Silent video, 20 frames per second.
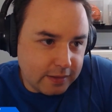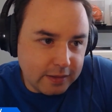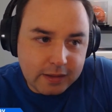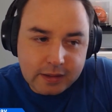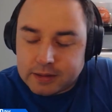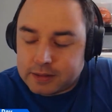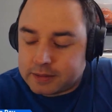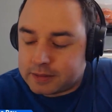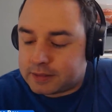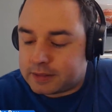
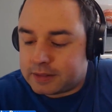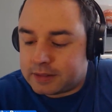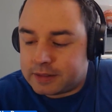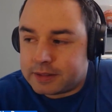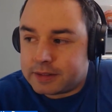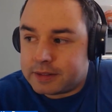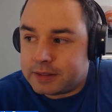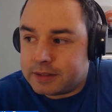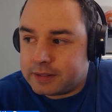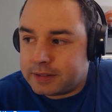Oh,
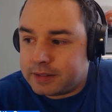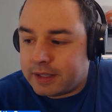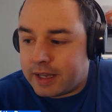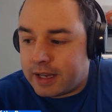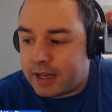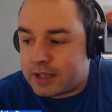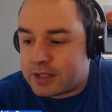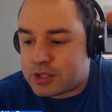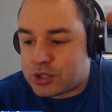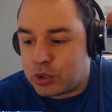God.
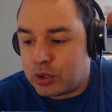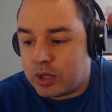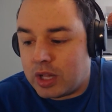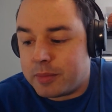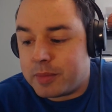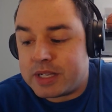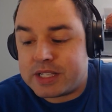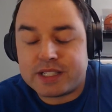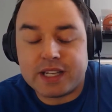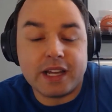Yeah, so
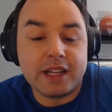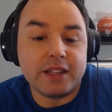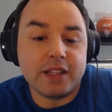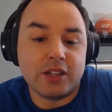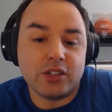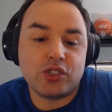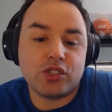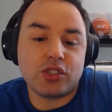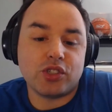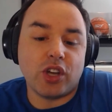let me say
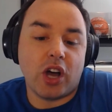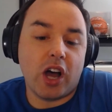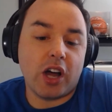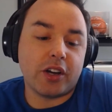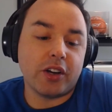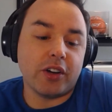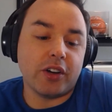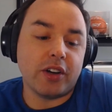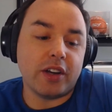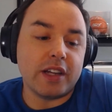this.
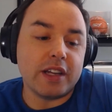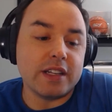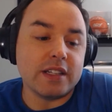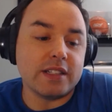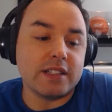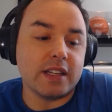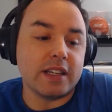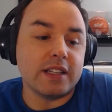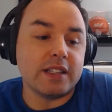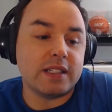Soccer
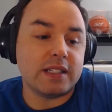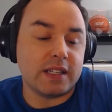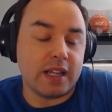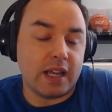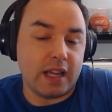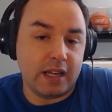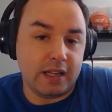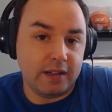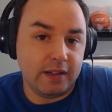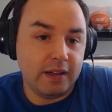is
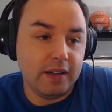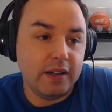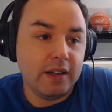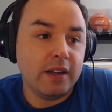insane.